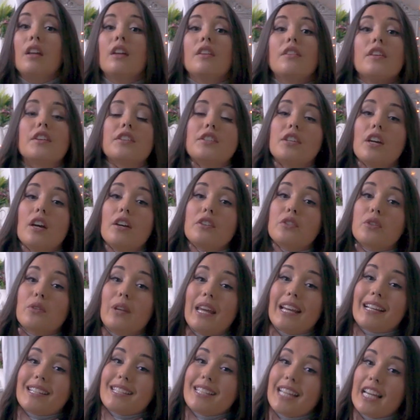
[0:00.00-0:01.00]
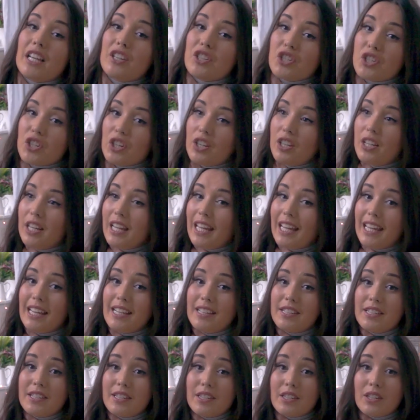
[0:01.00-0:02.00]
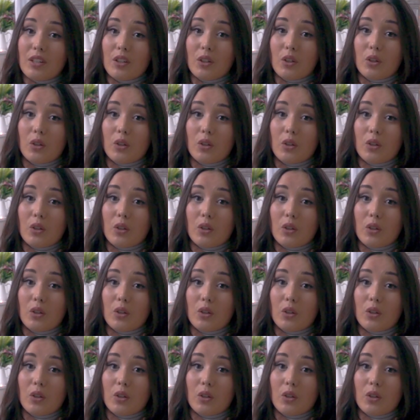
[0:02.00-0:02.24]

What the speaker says: The turtleneck section is